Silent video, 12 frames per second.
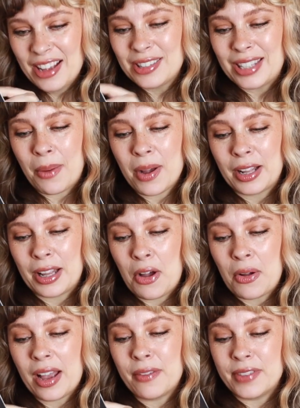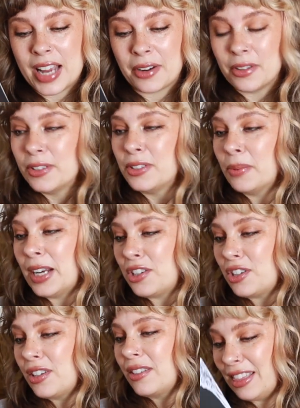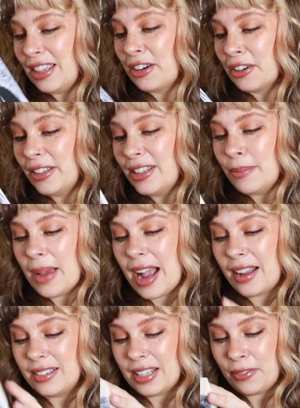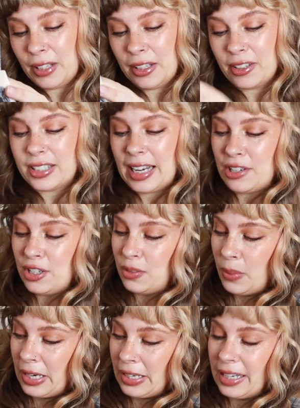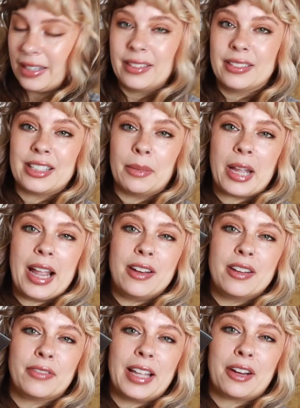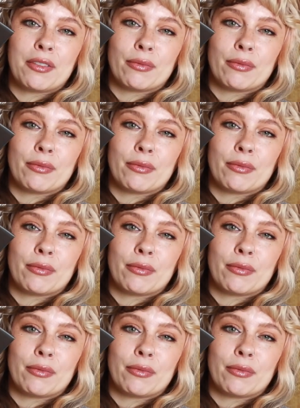So a cloak of nettles, which the girl in the back definitely looks like she's wearing some kind of like